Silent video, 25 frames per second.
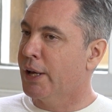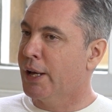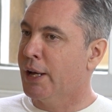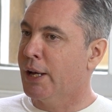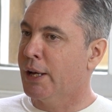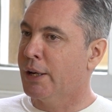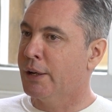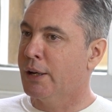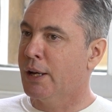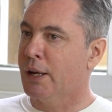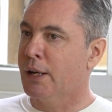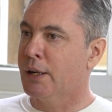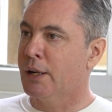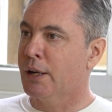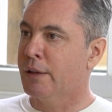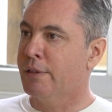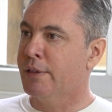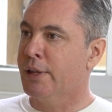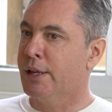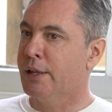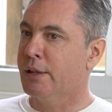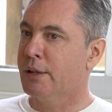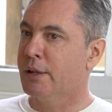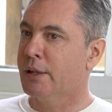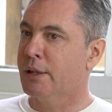And I
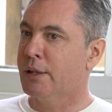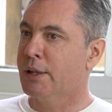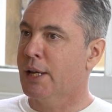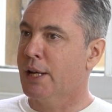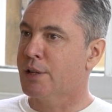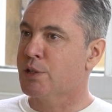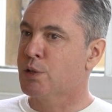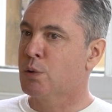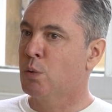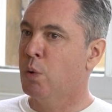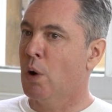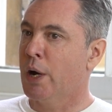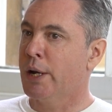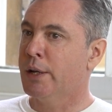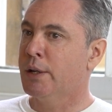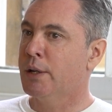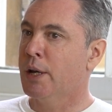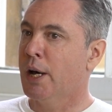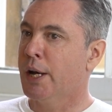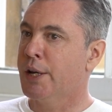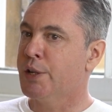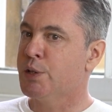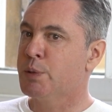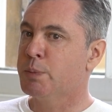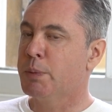think that's quite
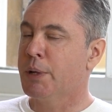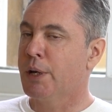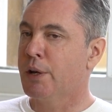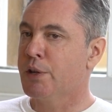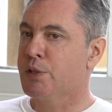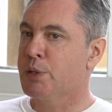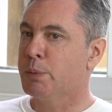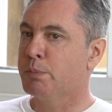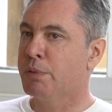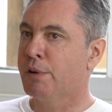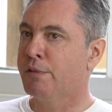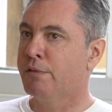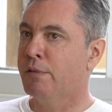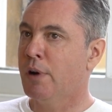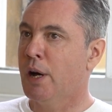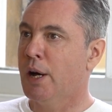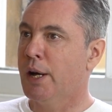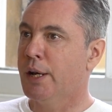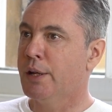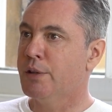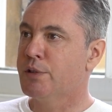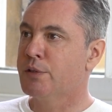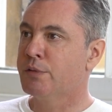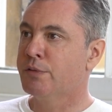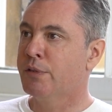nice because it
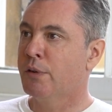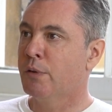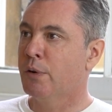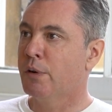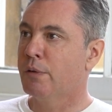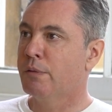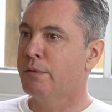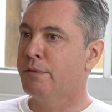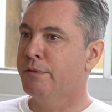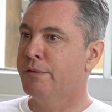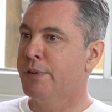provides for